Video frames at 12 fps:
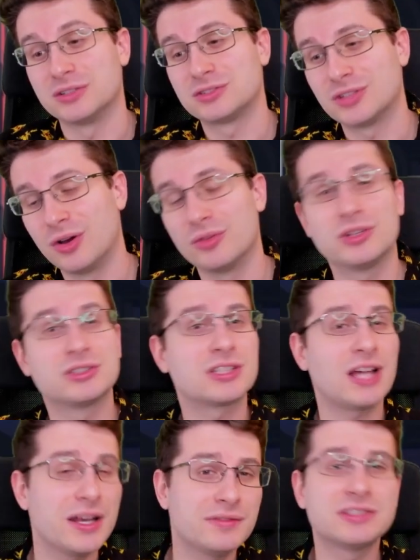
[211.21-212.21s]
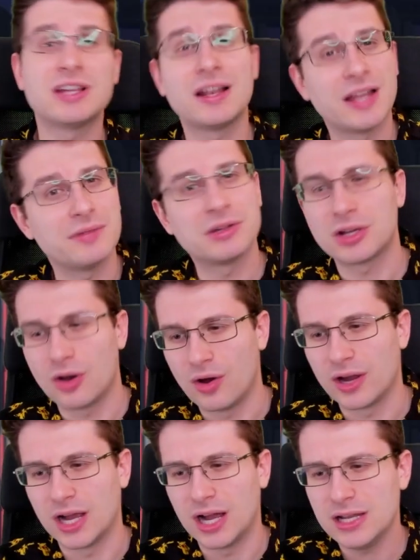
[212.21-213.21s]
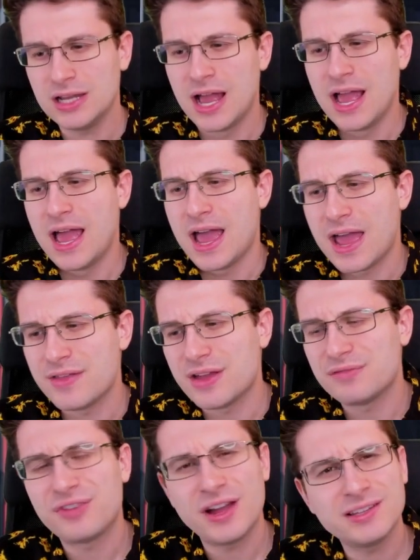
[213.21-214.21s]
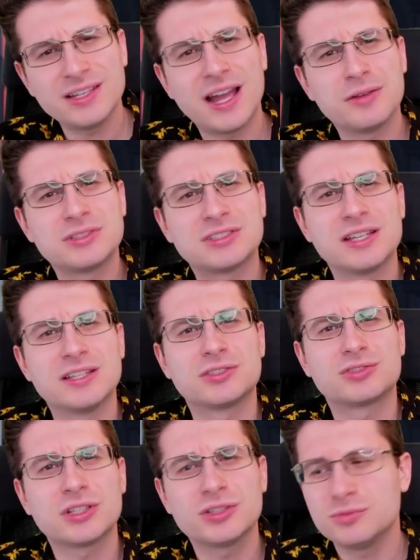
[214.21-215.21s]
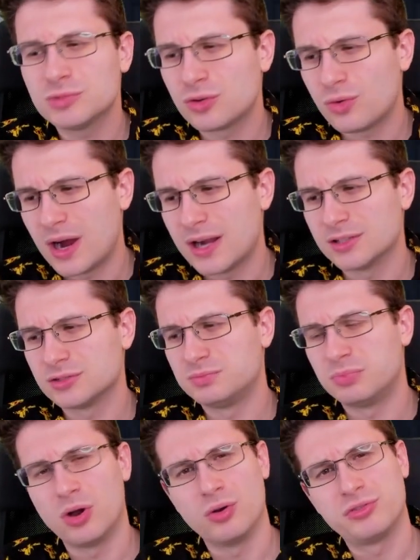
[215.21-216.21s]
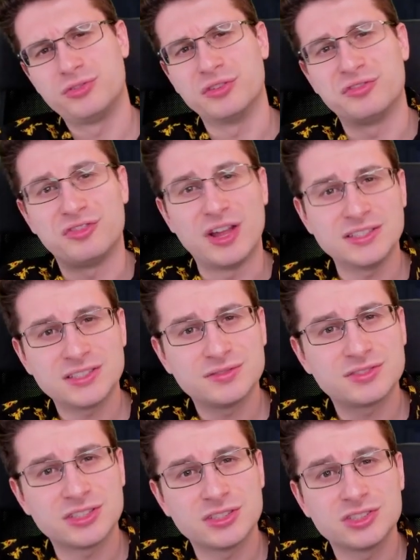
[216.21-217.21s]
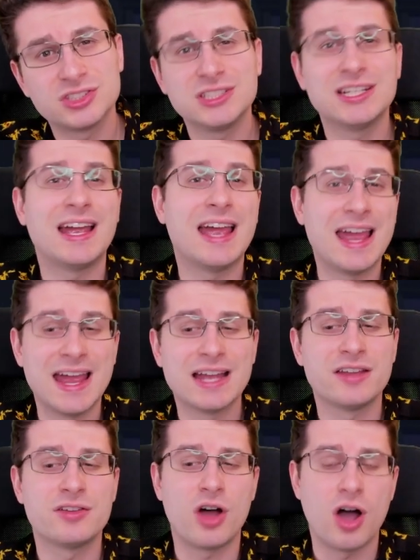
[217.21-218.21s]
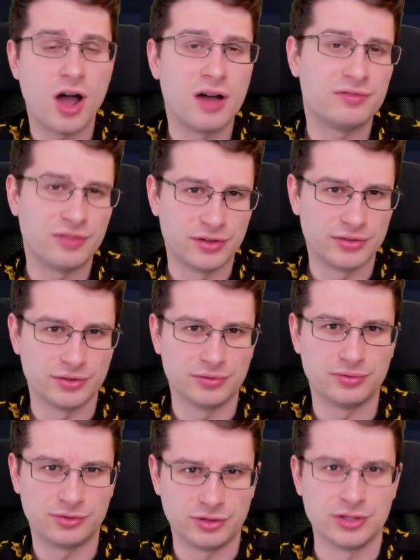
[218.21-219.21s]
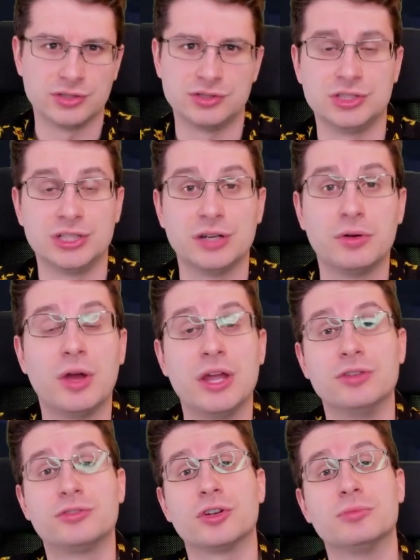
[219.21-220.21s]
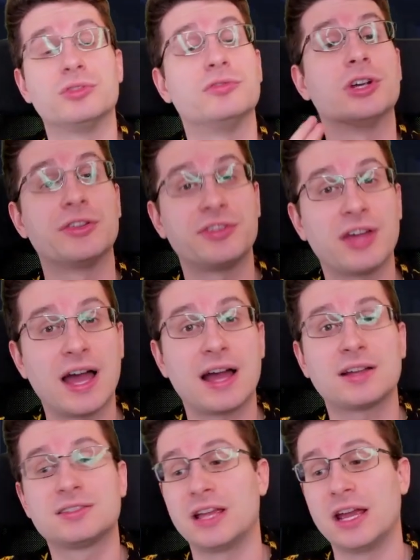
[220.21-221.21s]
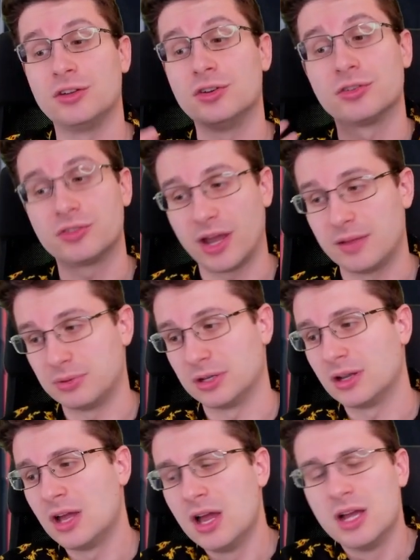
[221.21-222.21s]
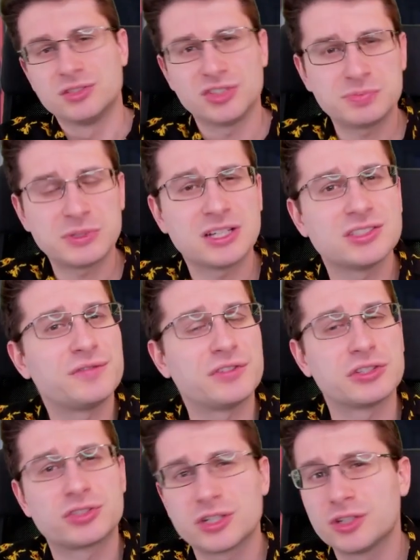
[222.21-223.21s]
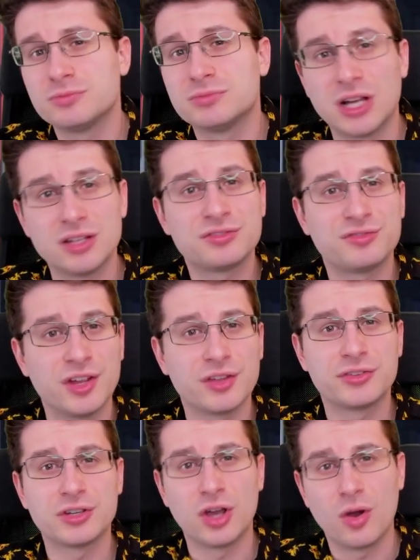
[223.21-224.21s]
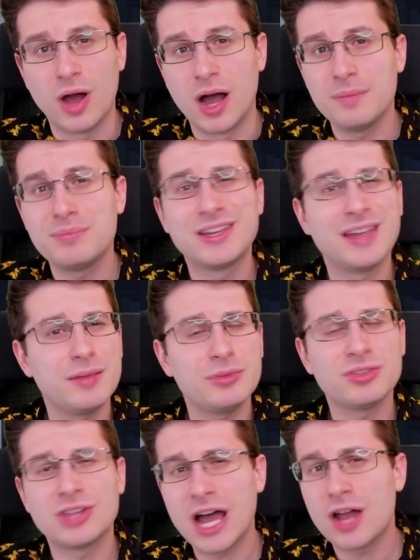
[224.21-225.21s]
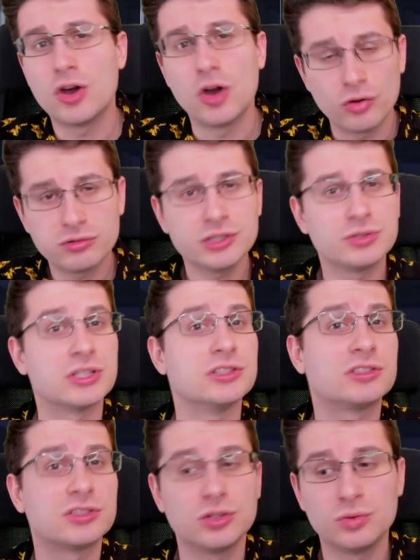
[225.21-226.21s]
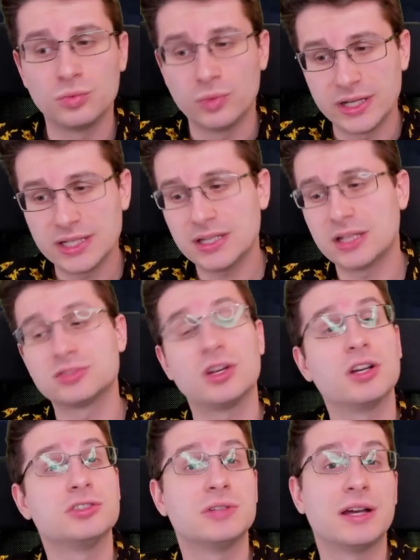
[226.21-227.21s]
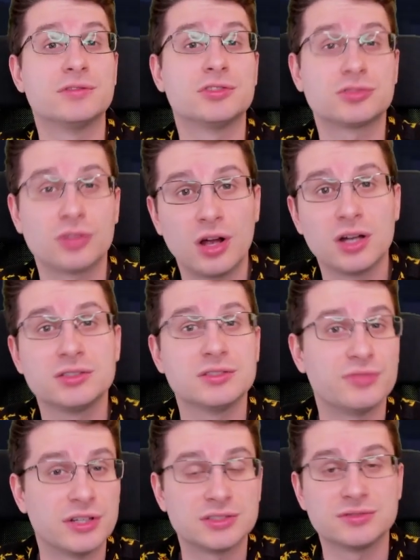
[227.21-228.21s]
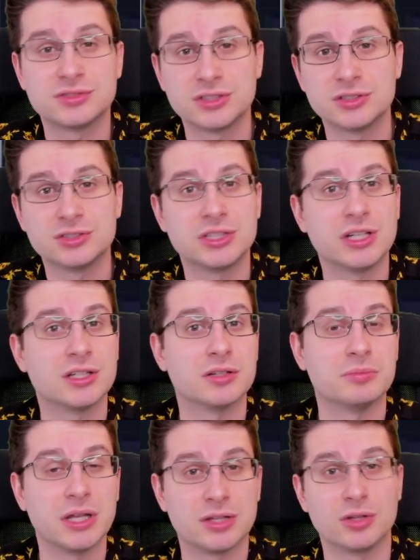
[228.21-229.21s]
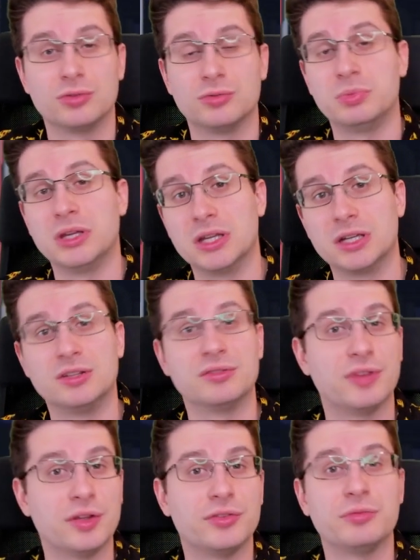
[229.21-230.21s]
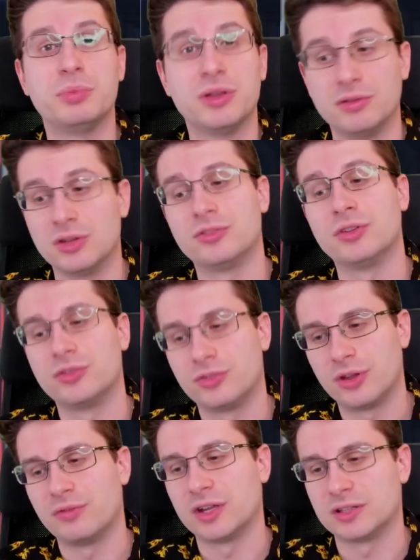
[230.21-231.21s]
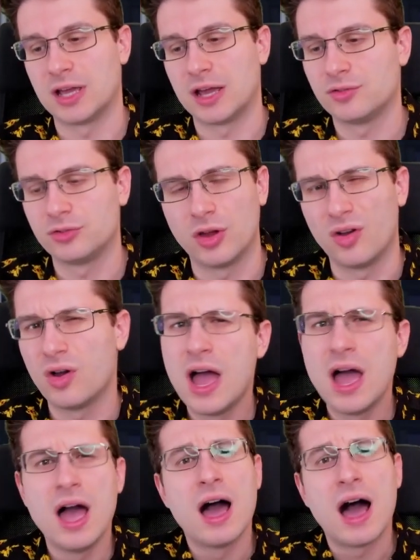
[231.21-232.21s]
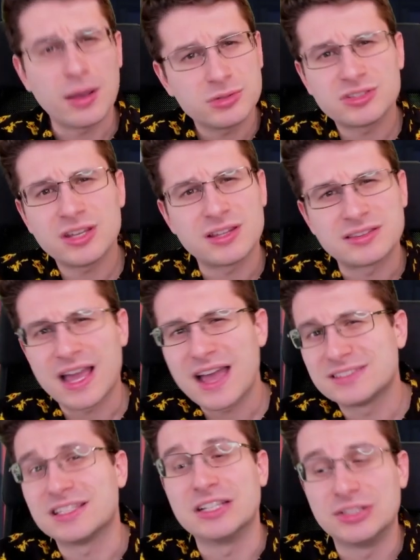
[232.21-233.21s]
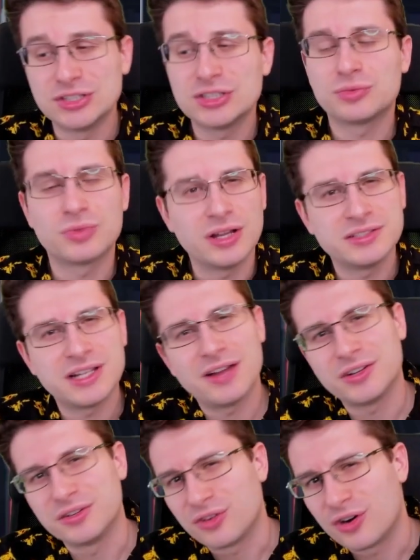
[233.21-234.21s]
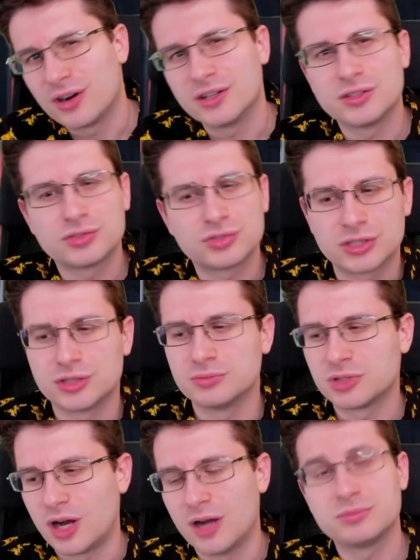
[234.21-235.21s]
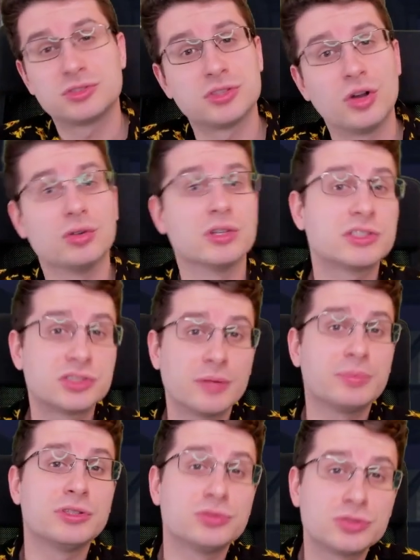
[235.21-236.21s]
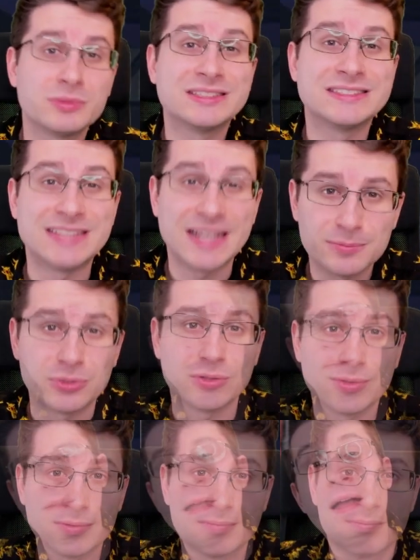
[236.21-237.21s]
So there's kind of a dynamic going on. And then finally, I would say that Trick Room acquires both defensive synergy and offensive synergy in terms of your attacks and your typing. Just because if your Trick Room does fail to go up, the game is not over. You can still win as long as you have strong defensive synergy and can make those big defensive pivots and stuff like that. So I would say that that is a good rundown of hard Trick Room comps. So let's jump into some examples.